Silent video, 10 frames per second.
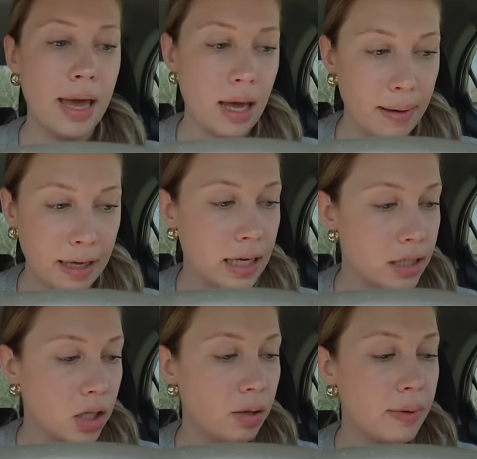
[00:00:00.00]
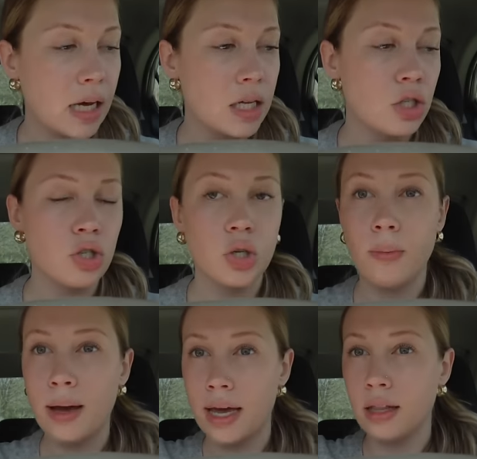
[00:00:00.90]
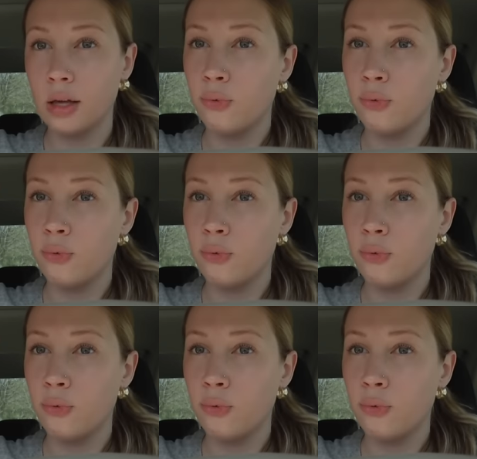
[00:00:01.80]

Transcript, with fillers: and my Kindle because usually when my like